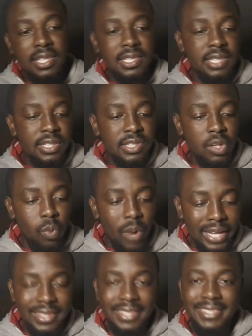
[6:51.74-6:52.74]
the
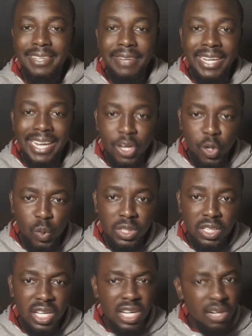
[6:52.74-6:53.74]
white Savannah
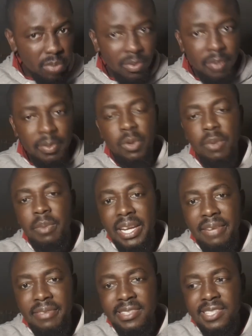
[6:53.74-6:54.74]
goat. Probably we
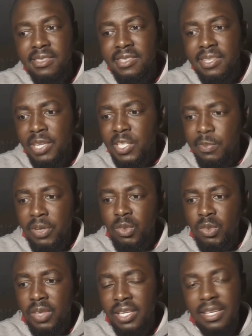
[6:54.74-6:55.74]
might have had some
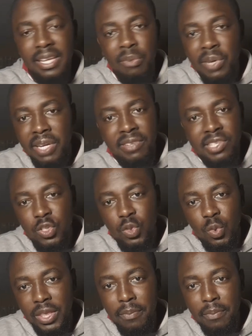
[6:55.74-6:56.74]
experience with it, and we never just
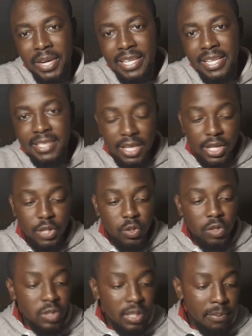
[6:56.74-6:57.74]
knew what the breed is.
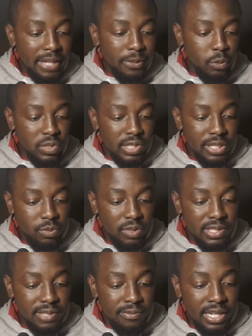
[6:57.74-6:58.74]
So those are my two cents
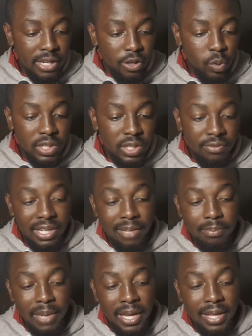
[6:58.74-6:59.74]
with the Savannah goat,
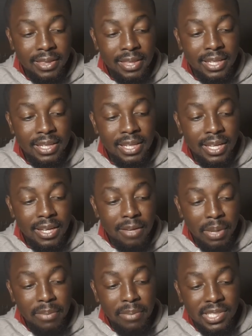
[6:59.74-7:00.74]
developed by
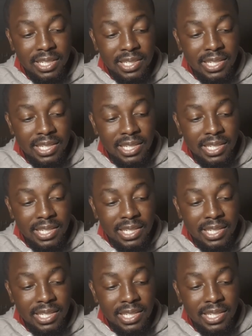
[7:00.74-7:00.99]
Mr.